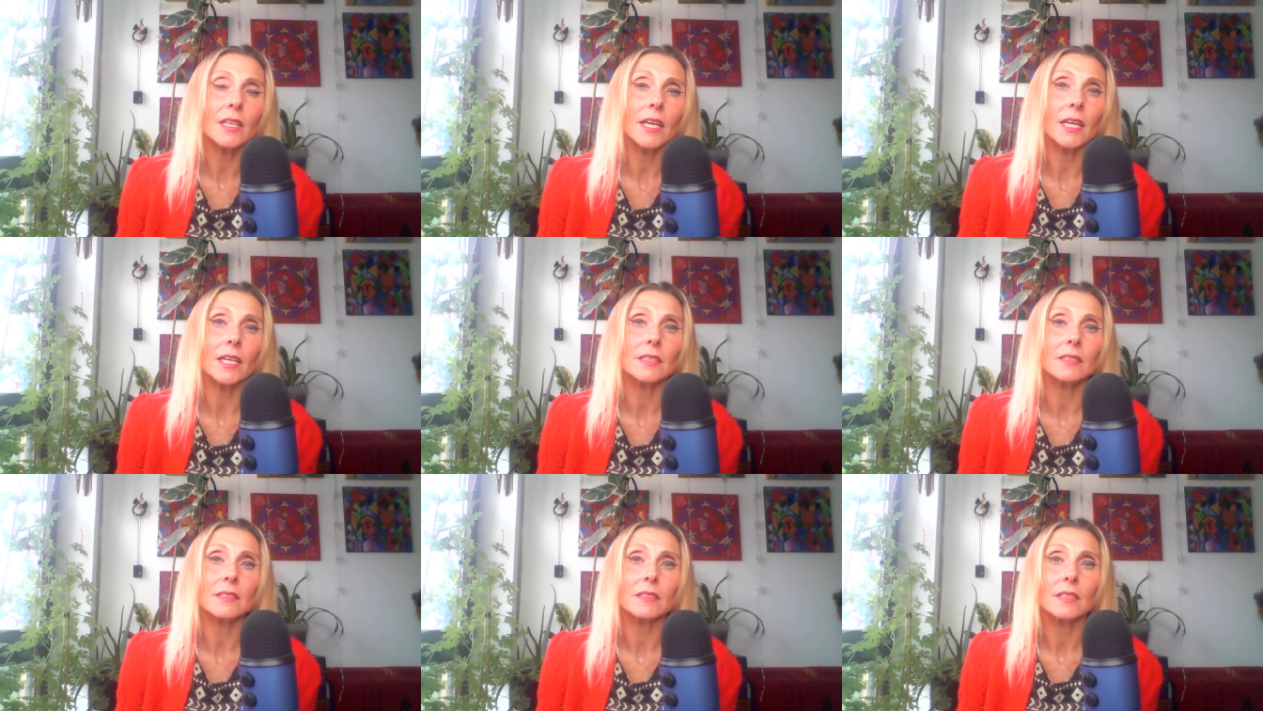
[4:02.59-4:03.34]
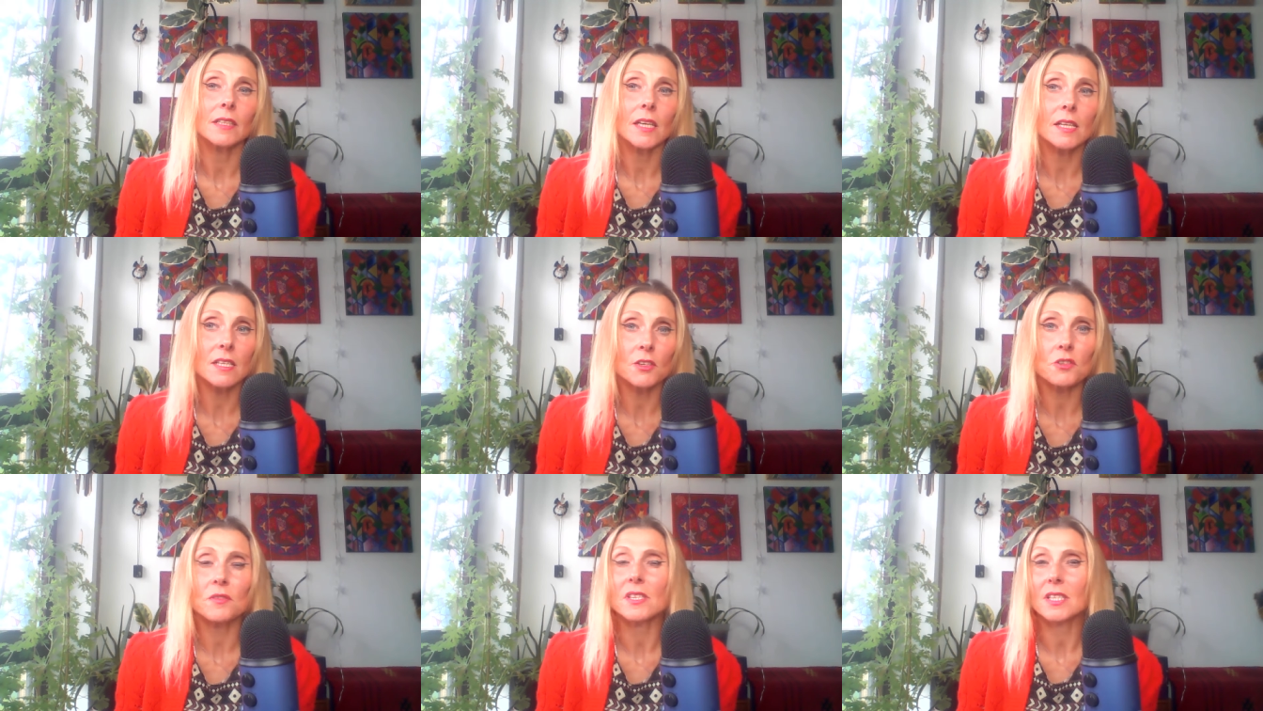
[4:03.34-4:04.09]
And it's
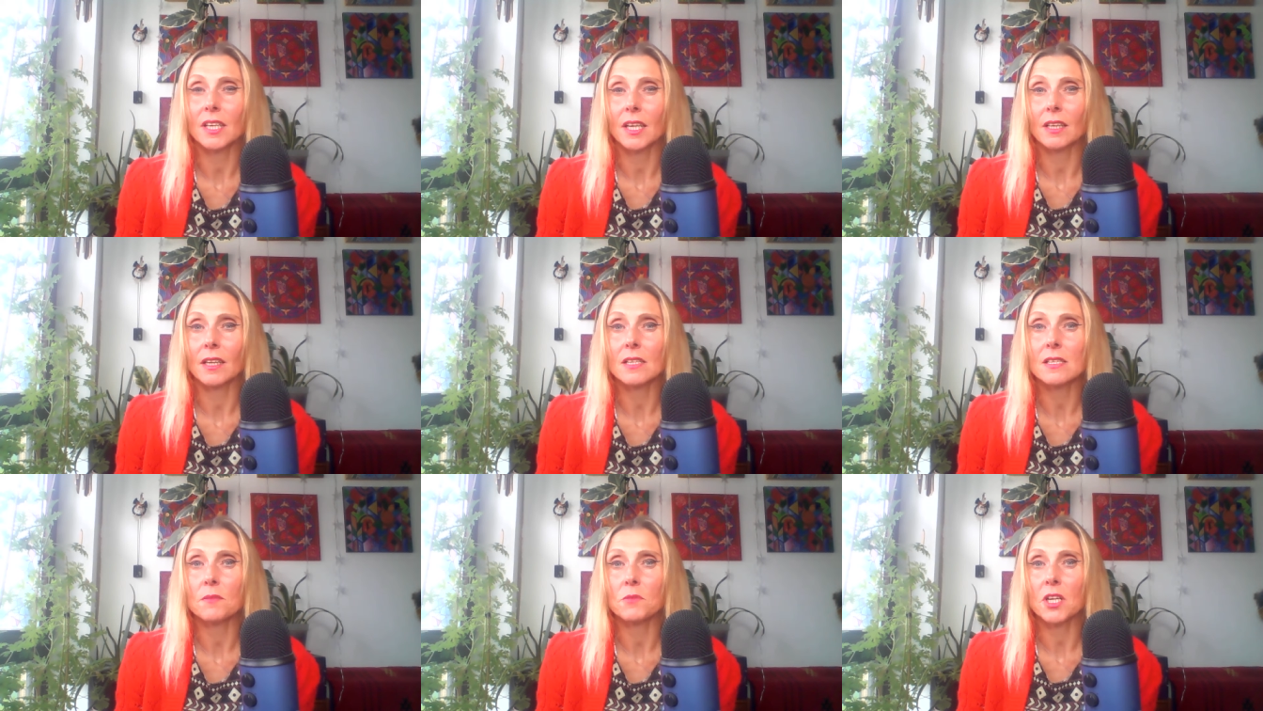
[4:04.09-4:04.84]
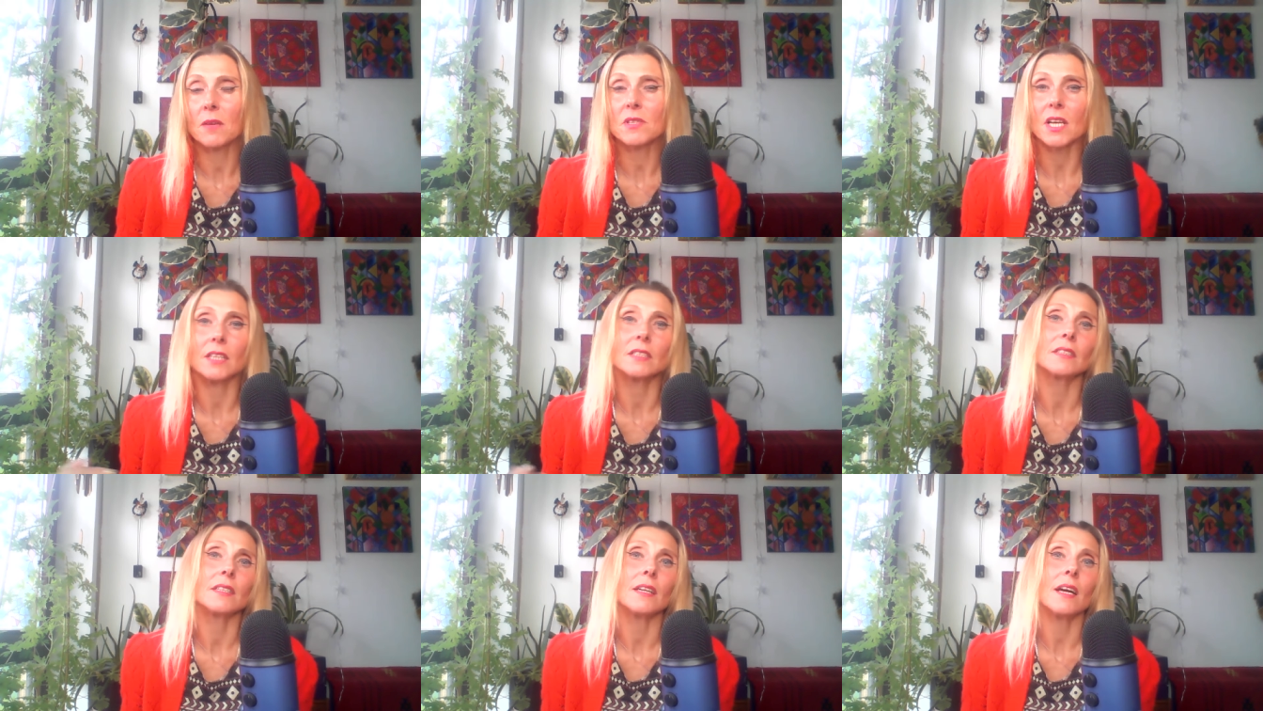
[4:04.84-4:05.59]
interesting that sometimes I
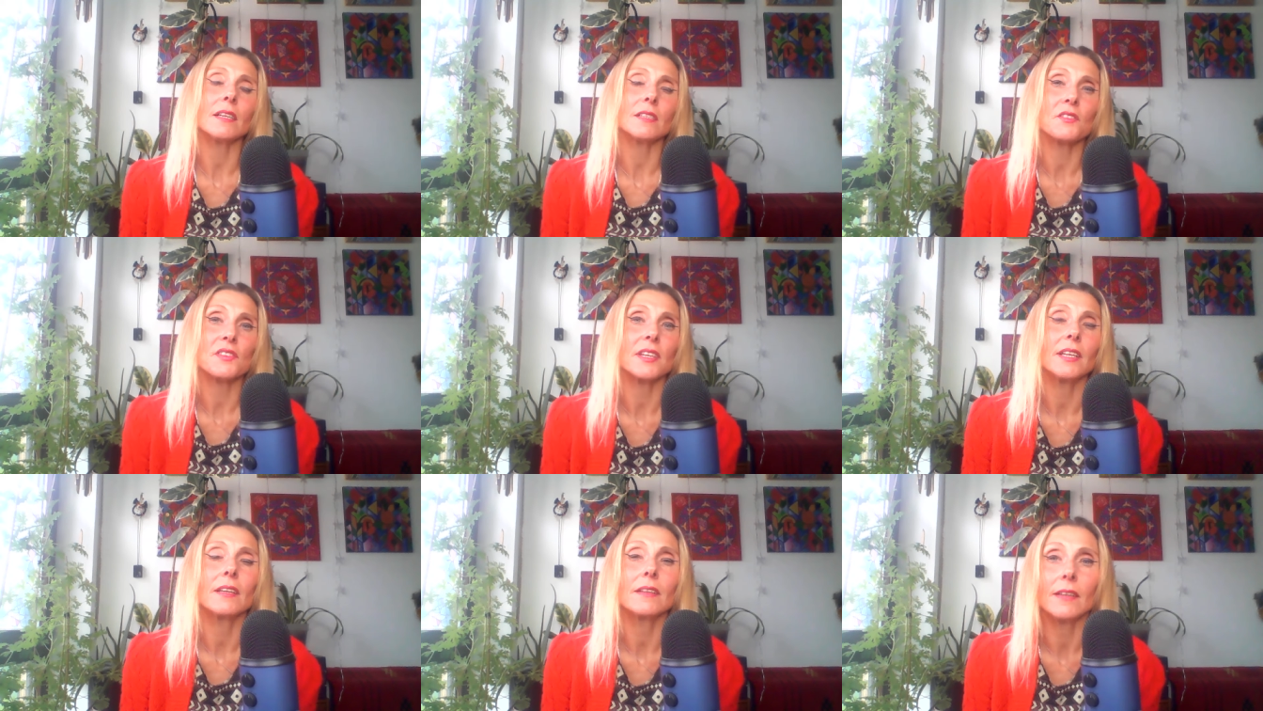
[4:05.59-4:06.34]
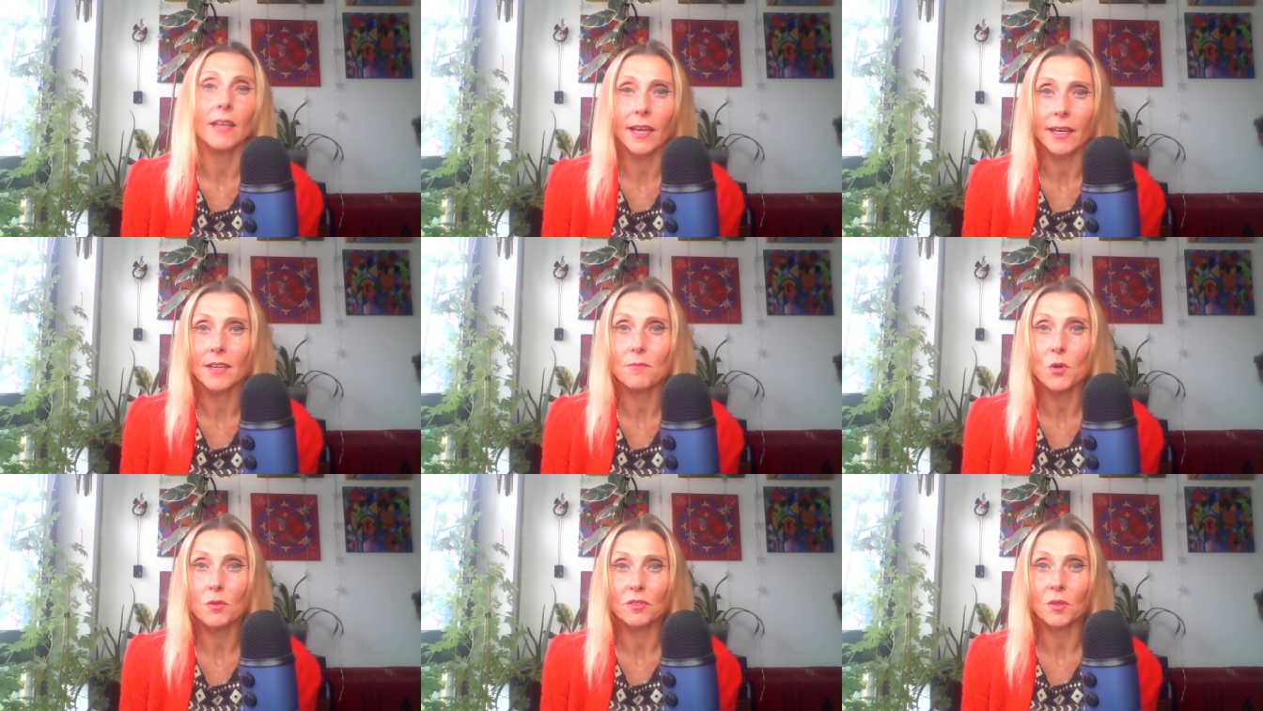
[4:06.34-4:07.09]
did not see the
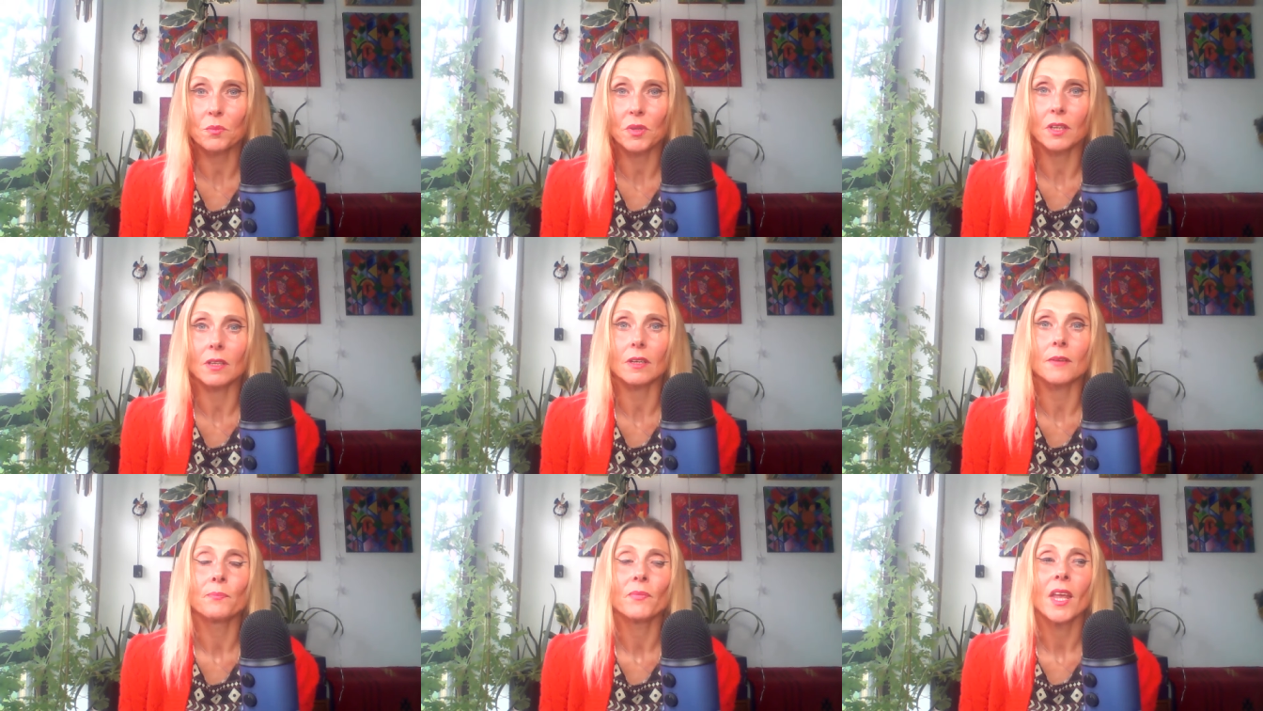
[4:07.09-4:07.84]
name of the beer,